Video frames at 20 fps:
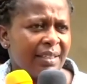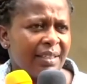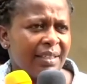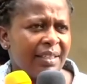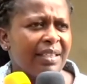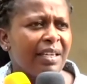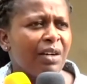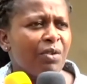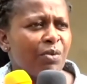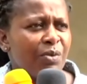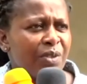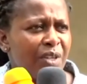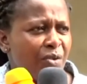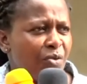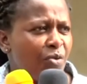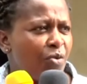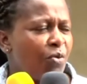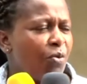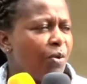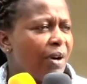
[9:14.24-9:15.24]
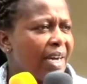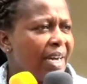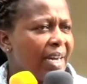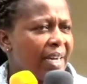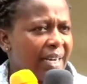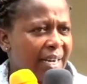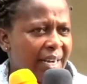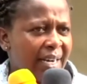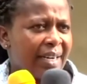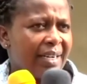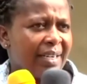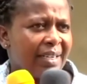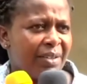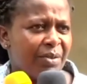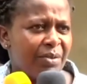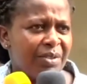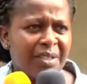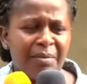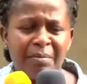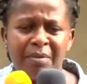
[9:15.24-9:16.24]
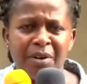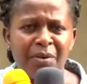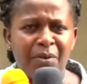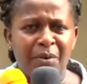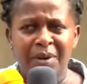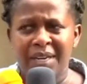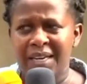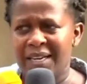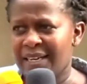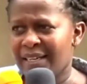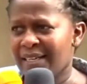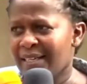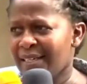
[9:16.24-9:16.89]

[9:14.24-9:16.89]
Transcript: Nitakuja kukuweka ndani kusema kweli.